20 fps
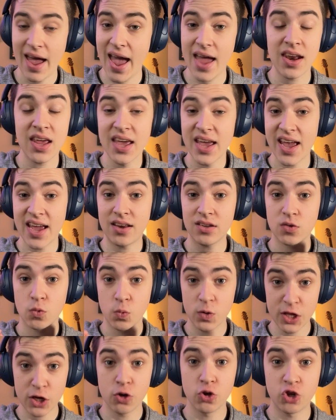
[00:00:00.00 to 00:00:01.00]
And it does a
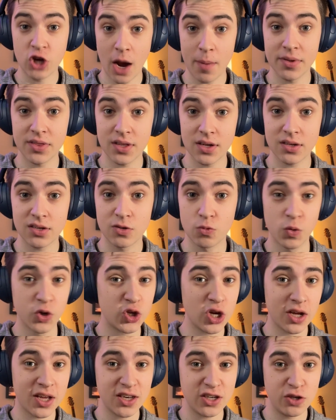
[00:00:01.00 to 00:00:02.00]
really good job at this,
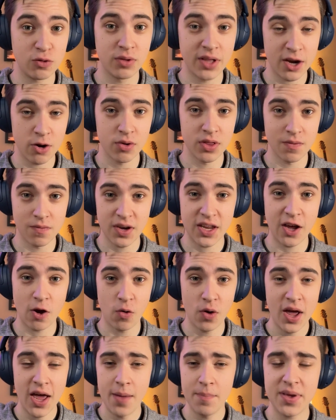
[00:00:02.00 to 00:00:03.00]
which I'll get to later in the video,